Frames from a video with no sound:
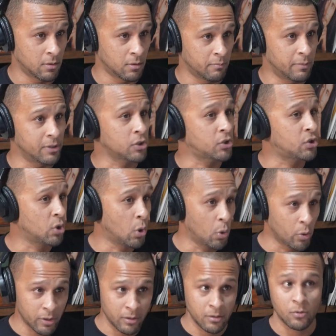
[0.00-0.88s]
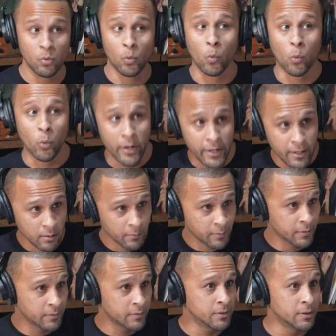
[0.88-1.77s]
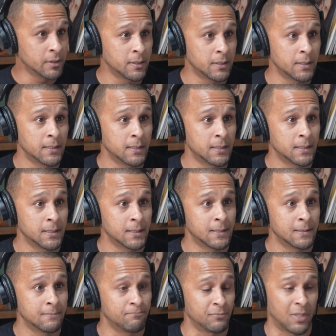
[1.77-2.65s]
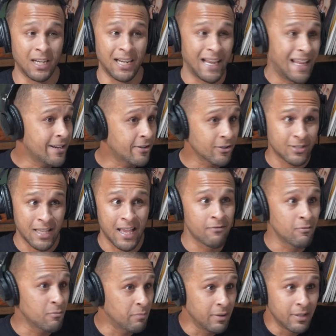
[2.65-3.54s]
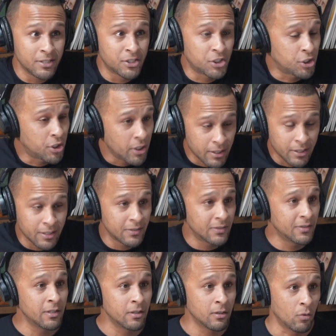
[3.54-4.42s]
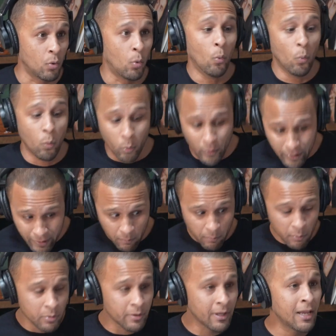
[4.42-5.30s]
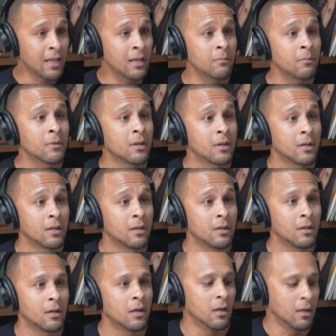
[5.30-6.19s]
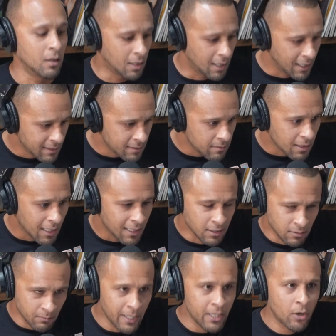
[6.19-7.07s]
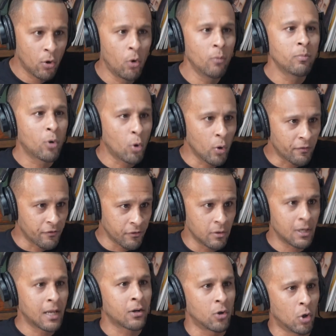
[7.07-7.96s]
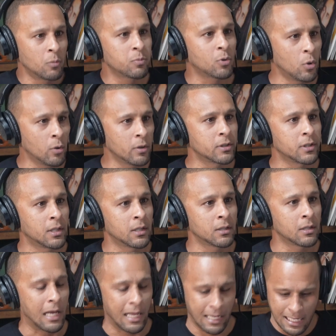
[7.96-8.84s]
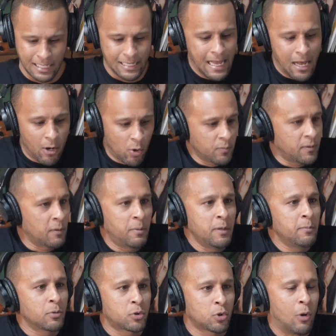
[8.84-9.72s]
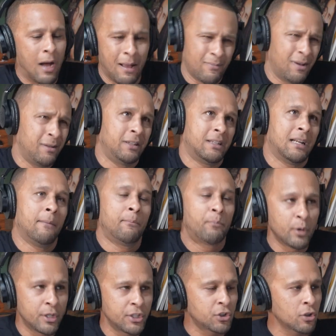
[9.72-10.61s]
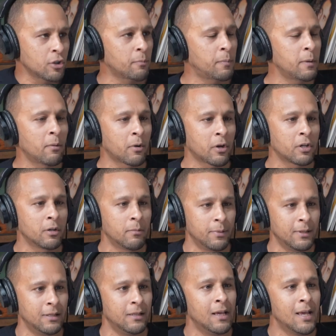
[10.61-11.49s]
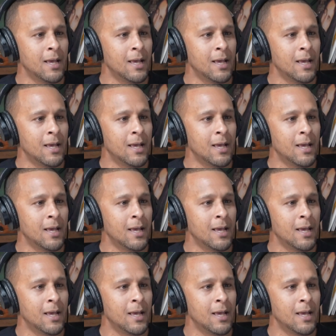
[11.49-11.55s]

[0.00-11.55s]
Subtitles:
Minnesota, winnable. The Lakers haven't been shit this year. Winnable game. Let's make home court feel like home court, dog. And I hope the people show. I mean, I'm pretty sure the people are going to be